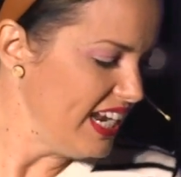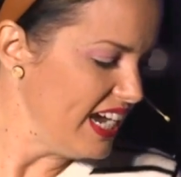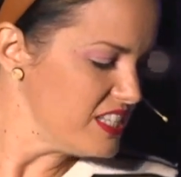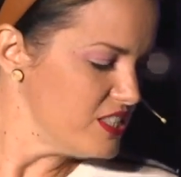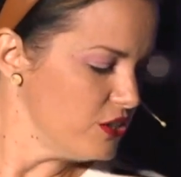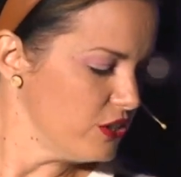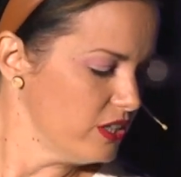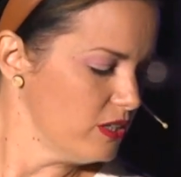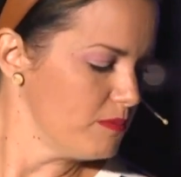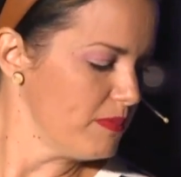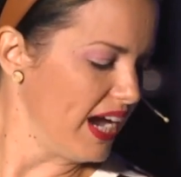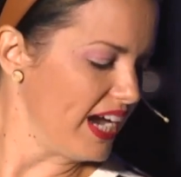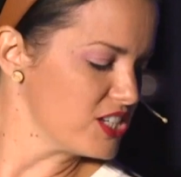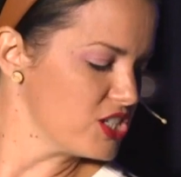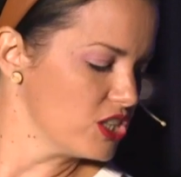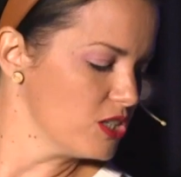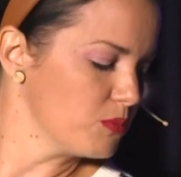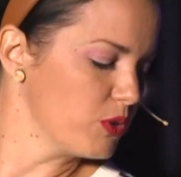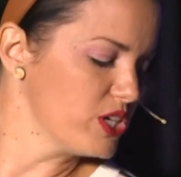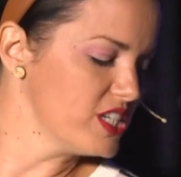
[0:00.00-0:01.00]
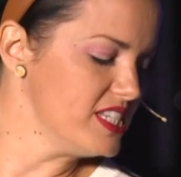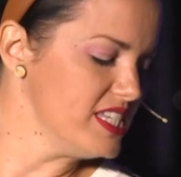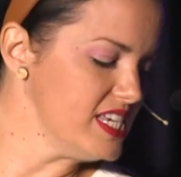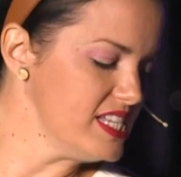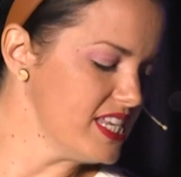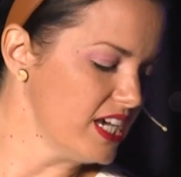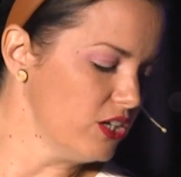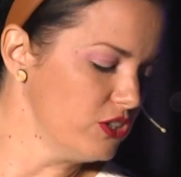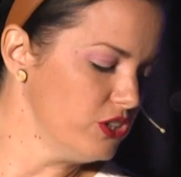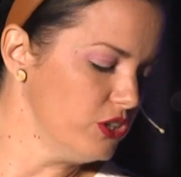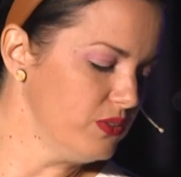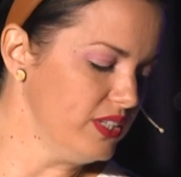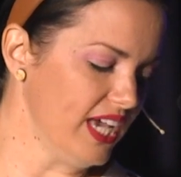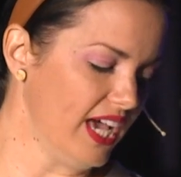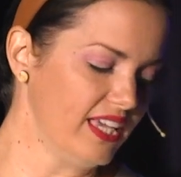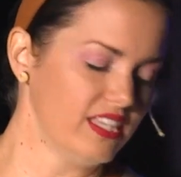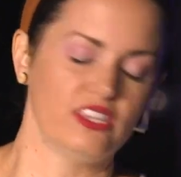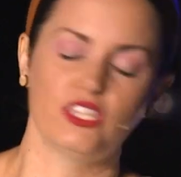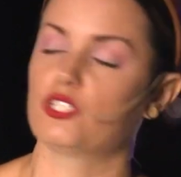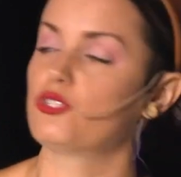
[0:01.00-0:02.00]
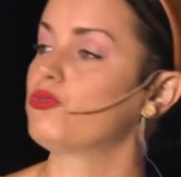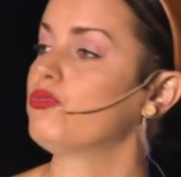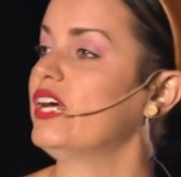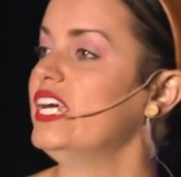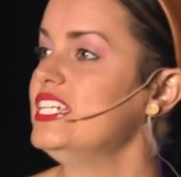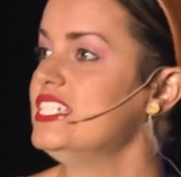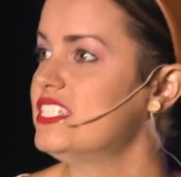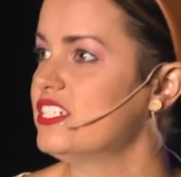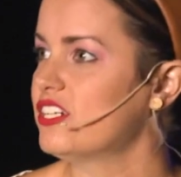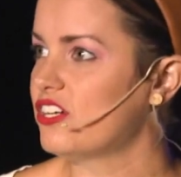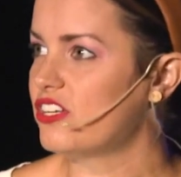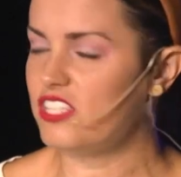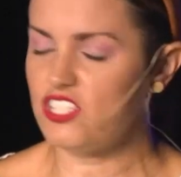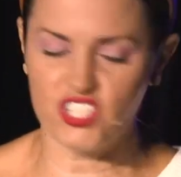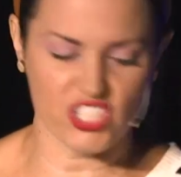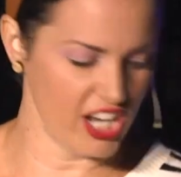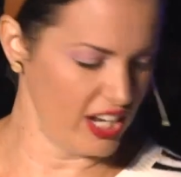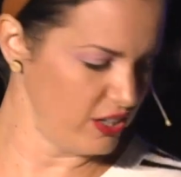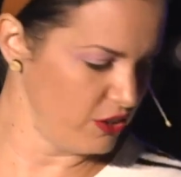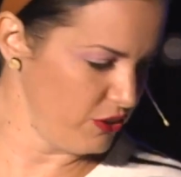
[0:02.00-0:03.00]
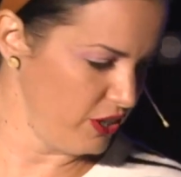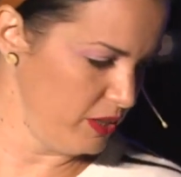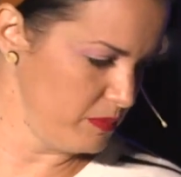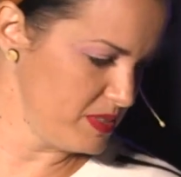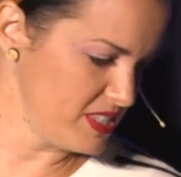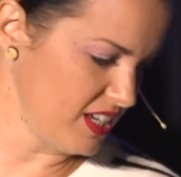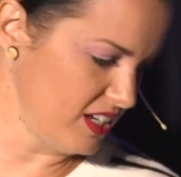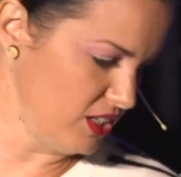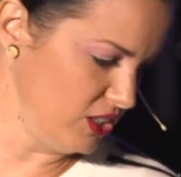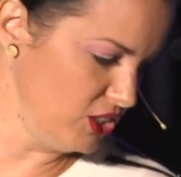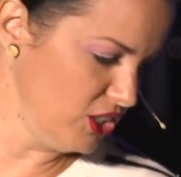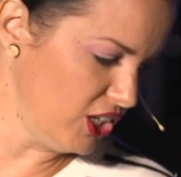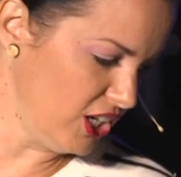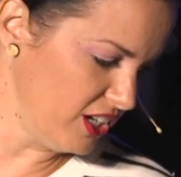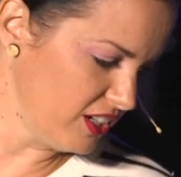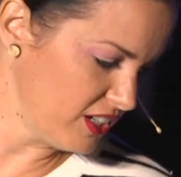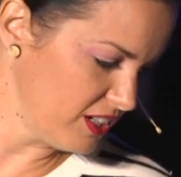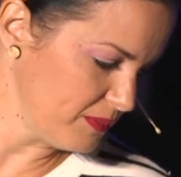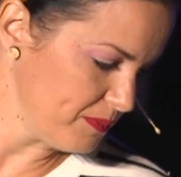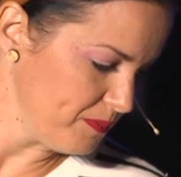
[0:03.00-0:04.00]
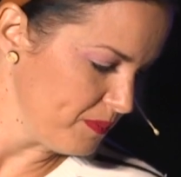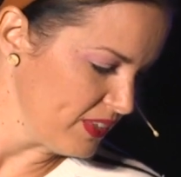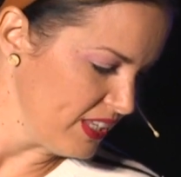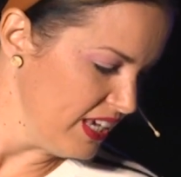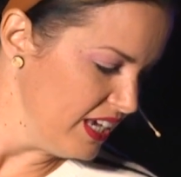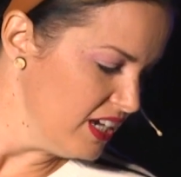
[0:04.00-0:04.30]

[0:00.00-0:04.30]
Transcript: And as you can imagine, the more detailed you get, the crazier the genogram's gonna look.